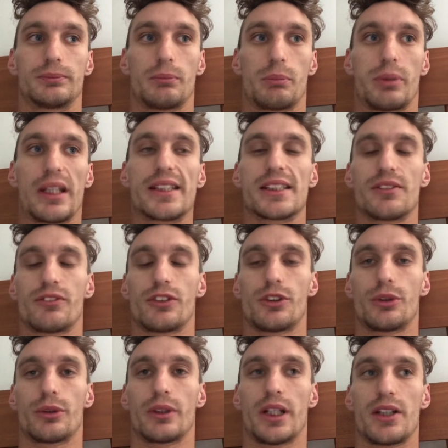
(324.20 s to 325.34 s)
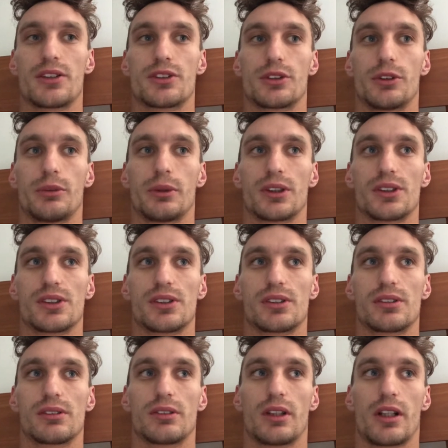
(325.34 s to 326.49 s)
bless him for doing that too, because,
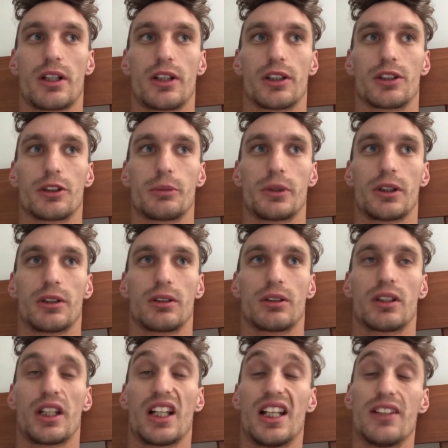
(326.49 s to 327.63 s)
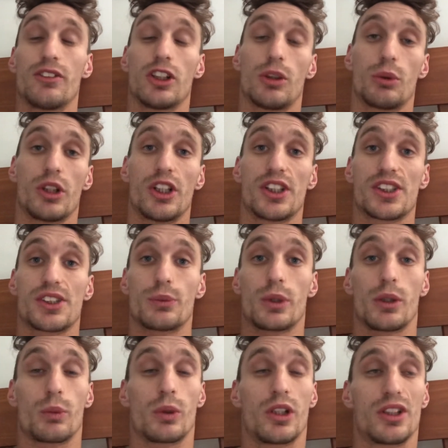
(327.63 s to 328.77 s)
you know, it could have been a hell of a lot worse than
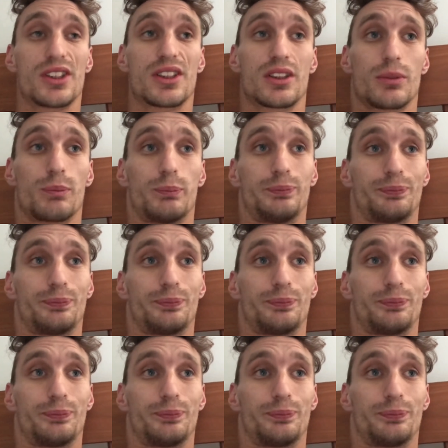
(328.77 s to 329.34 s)
what it was.